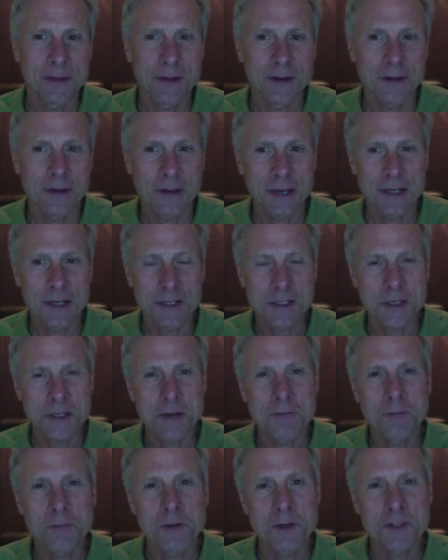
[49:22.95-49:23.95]
Okay, so
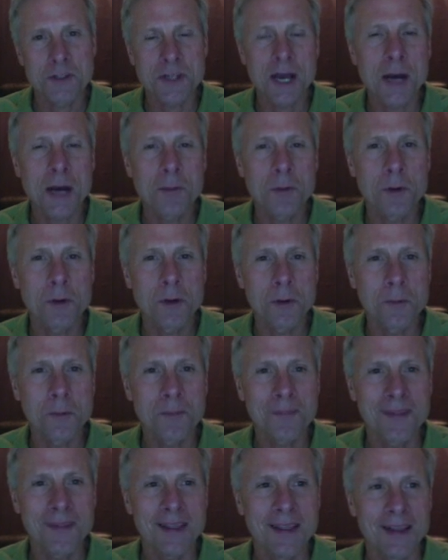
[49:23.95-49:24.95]
for example,
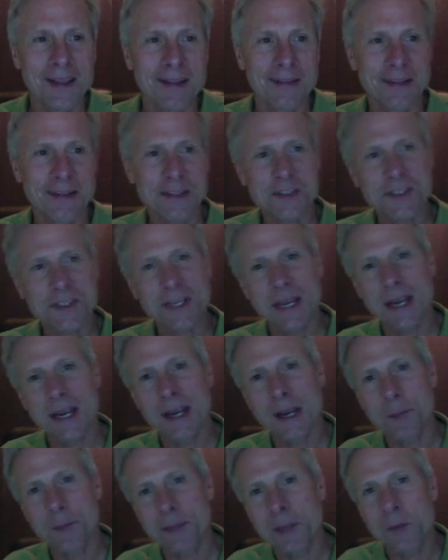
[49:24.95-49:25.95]
let's say
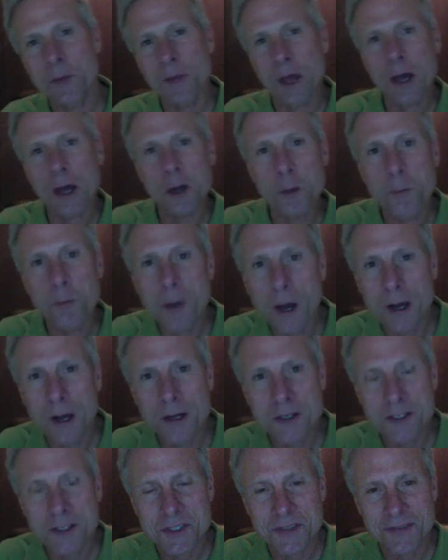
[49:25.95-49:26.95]
I begin with
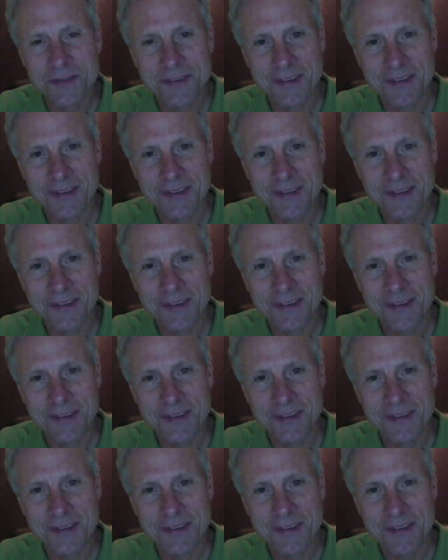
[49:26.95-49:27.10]
$100